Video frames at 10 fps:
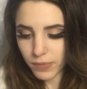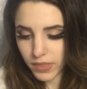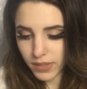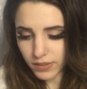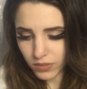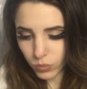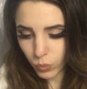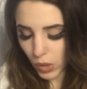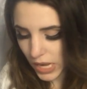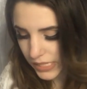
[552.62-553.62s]
This
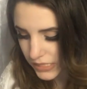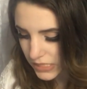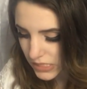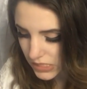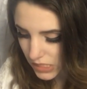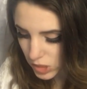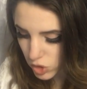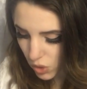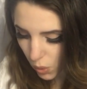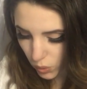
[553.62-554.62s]
was a
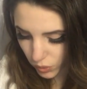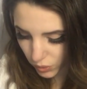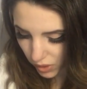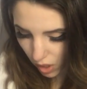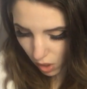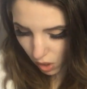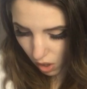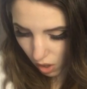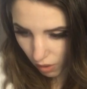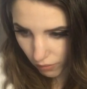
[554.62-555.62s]
total
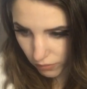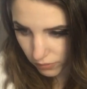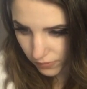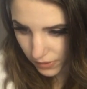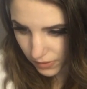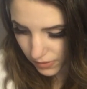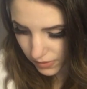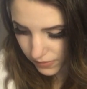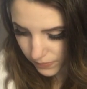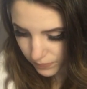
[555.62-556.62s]
of
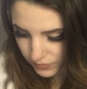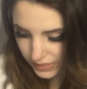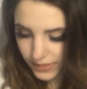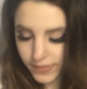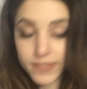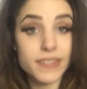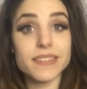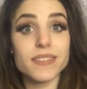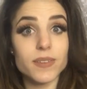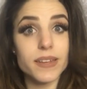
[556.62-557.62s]

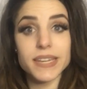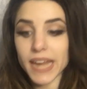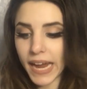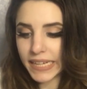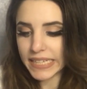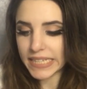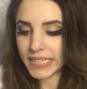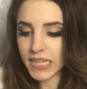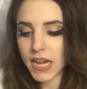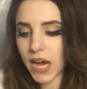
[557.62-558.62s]

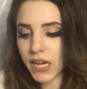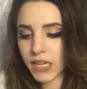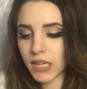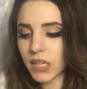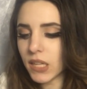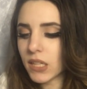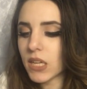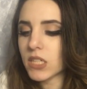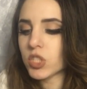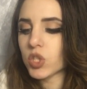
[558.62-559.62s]
$6.99, in
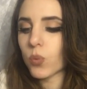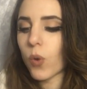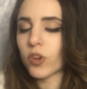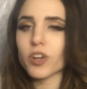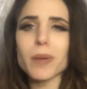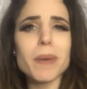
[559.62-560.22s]
case you're wondering.